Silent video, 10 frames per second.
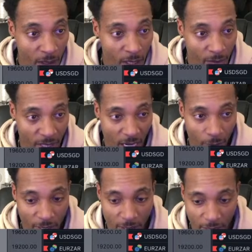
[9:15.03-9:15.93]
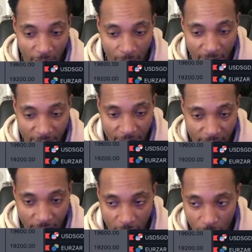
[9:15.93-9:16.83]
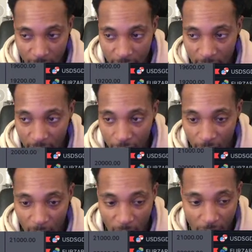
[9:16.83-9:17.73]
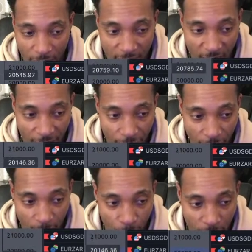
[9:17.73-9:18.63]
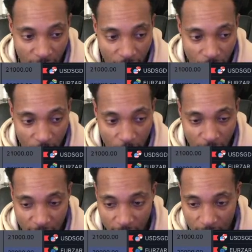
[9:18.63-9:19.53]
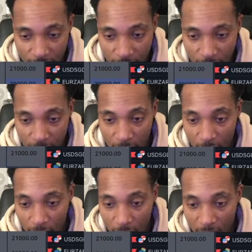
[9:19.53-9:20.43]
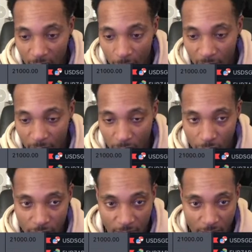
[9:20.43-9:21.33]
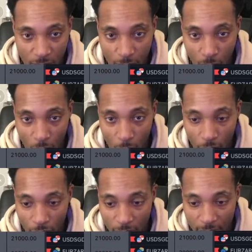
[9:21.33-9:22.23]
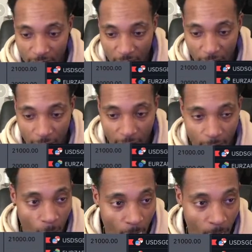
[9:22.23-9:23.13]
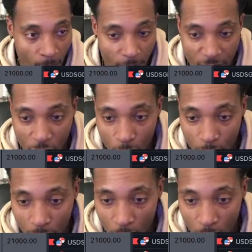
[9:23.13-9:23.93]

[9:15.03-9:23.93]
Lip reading: But now we can look at BTC USD from the monthly time frame, previous structure resistance, now being used as support over in this area, still below